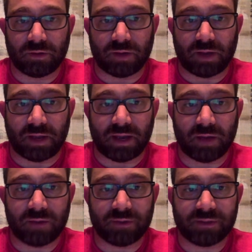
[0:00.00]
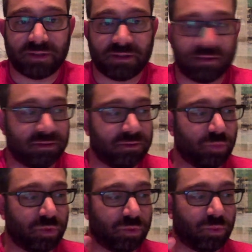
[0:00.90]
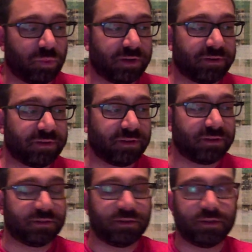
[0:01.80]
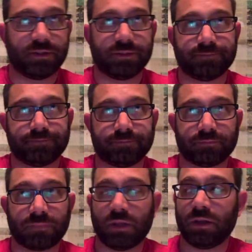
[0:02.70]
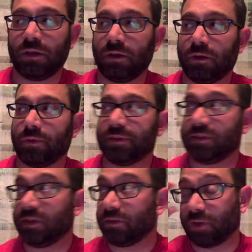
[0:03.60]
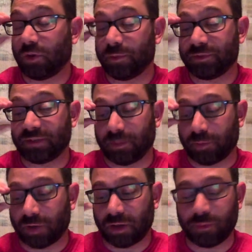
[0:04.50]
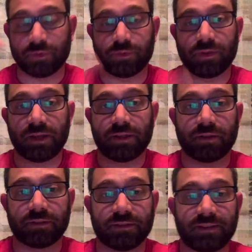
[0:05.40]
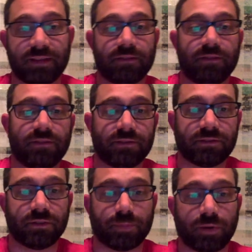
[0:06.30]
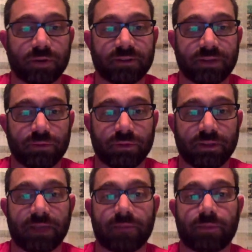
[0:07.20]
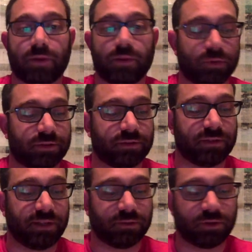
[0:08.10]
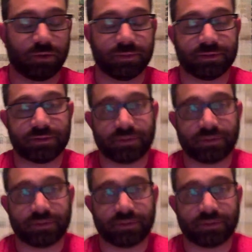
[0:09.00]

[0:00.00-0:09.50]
how does that? Where these neo-Thomists had the problem was they thought that this is the part that they really have a problem with, the neo-Thomists.